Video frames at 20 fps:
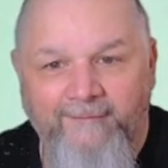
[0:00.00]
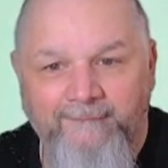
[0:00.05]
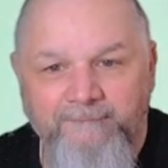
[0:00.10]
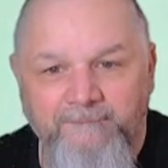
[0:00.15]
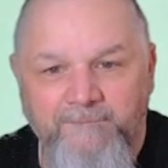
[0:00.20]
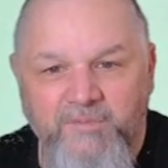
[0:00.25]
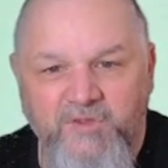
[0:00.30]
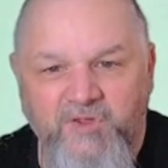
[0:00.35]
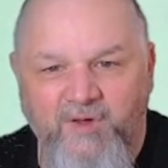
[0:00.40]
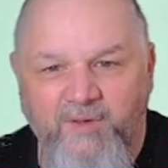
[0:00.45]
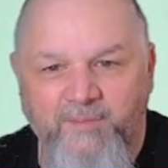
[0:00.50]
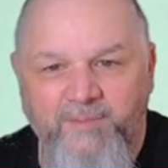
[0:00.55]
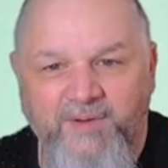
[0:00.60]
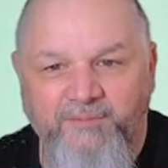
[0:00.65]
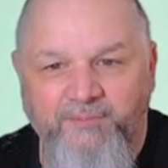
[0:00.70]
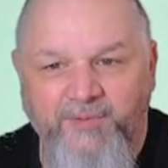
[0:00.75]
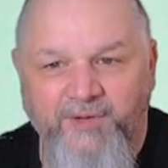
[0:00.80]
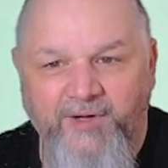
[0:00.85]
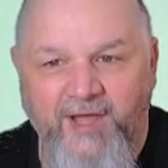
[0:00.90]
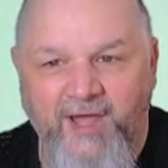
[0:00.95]
So I've
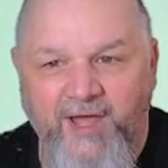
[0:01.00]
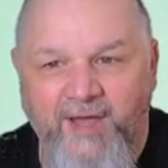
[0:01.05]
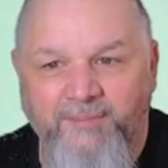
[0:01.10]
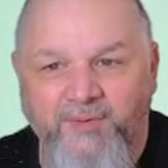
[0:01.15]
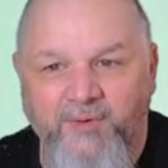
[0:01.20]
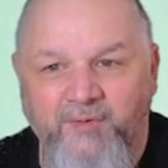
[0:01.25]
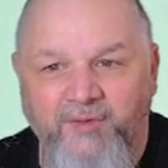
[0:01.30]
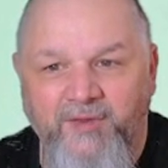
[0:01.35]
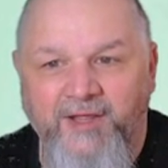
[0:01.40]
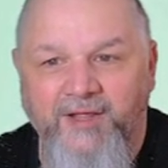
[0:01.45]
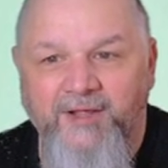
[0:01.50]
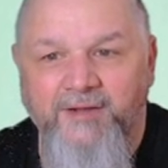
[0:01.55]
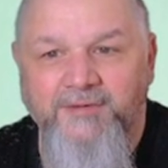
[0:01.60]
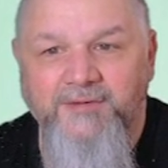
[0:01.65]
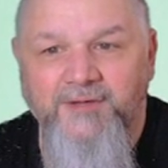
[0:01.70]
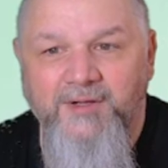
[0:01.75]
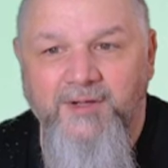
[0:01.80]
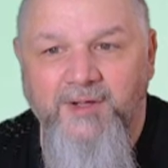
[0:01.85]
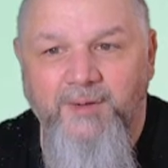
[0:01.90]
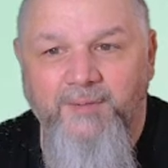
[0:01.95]
been pretty happy with it.
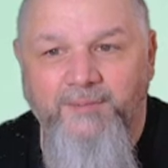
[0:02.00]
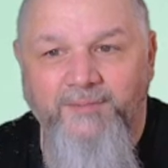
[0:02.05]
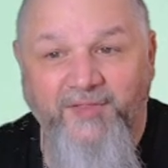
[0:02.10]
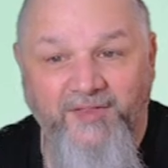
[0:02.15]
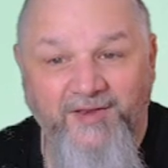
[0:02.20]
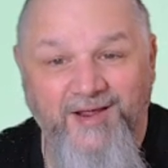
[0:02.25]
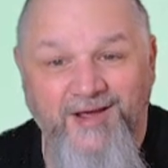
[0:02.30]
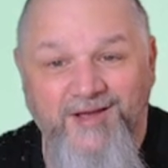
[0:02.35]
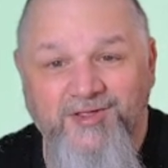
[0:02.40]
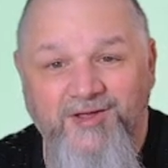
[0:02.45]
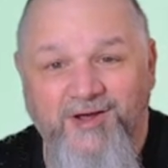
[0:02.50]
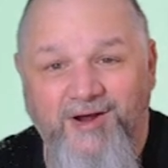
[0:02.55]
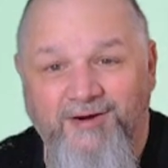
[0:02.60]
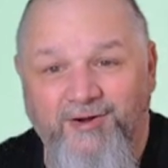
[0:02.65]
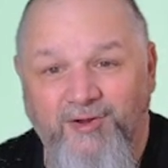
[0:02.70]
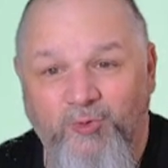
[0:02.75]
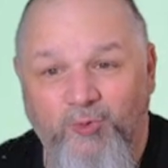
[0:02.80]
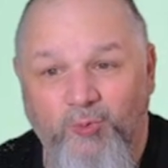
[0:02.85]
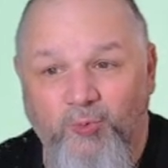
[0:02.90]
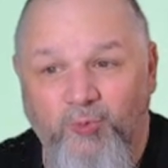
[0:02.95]
But the next card
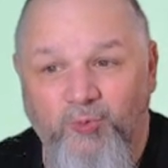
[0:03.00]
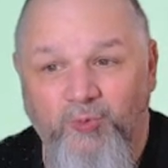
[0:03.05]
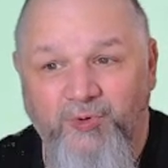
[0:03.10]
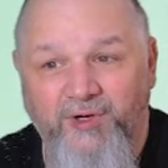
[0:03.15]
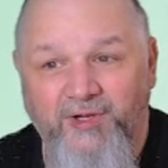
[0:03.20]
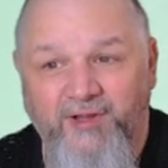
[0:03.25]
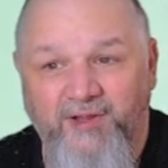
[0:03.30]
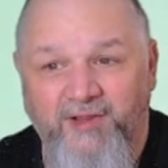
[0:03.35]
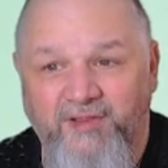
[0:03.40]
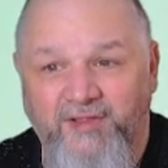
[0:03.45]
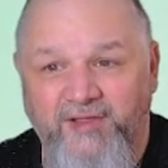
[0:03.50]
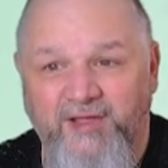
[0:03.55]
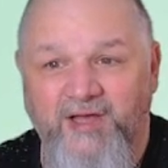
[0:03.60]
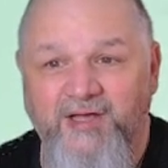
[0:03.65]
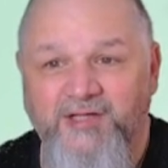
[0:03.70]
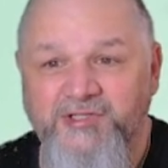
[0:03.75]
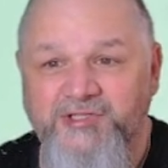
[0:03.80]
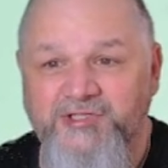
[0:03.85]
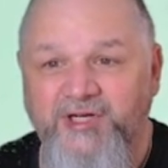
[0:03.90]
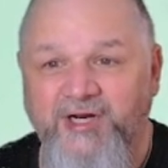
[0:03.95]
is really the
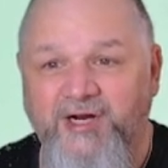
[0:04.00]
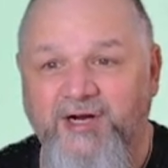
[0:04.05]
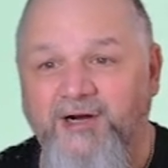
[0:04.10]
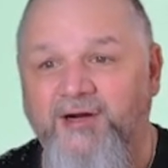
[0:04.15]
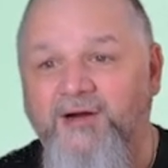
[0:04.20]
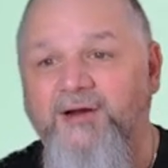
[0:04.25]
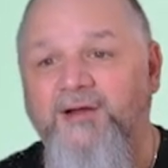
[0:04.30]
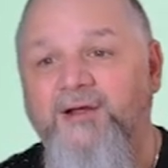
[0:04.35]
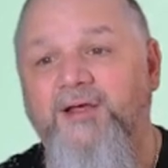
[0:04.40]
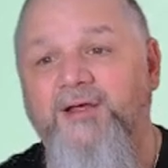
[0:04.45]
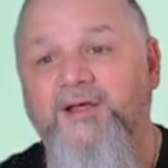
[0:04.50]
all-star.